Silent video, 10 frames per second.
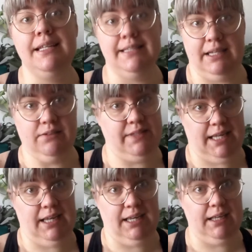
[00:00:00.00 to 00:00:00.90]
sick of
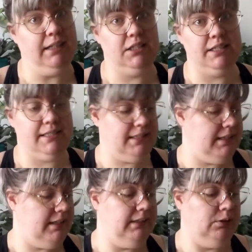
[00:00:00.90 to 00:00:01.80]
seeing just
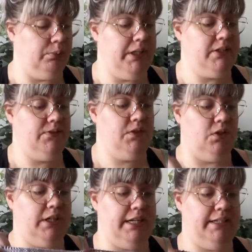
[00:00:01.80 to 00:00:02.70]
the little bits of
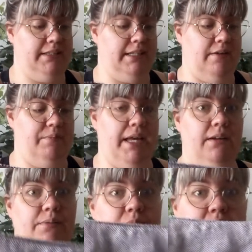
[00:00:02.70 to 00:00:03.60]
stockinette that I've made.
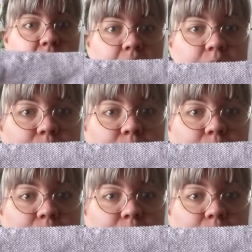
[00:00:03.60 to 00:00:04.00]
So